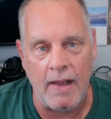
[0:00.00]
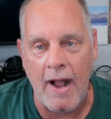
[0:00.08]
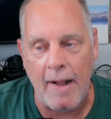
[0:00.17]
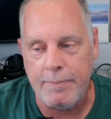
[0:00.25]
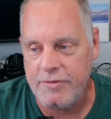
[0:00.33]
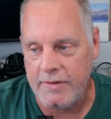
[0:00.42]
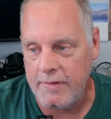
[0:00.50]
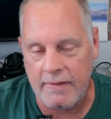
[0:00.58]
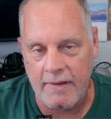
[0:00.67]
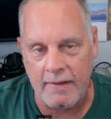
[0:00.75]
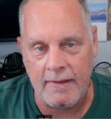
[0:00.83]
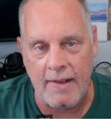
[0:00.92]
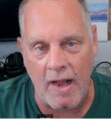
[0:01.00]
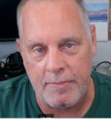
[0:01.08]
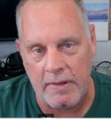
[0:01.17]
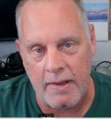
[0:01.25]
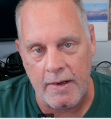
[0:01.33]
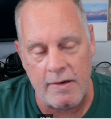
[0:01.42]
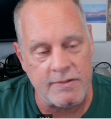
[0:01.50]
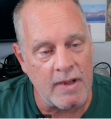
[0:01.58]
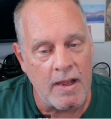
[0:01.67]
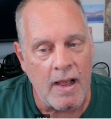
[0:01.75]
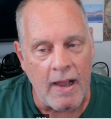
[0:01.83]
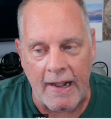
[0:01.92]
option than Kamala Harris.
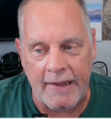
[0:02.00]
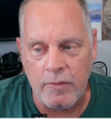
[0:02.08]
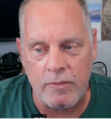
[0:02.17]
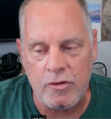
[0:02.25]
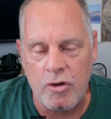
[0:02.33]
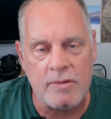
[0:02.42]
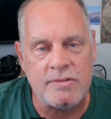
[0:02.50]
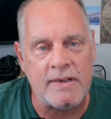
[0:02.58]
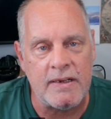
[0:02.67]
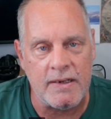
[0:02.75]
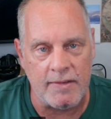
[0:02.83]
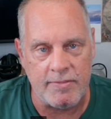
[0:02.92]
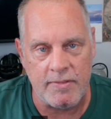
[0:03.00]
I don't endorse any of them.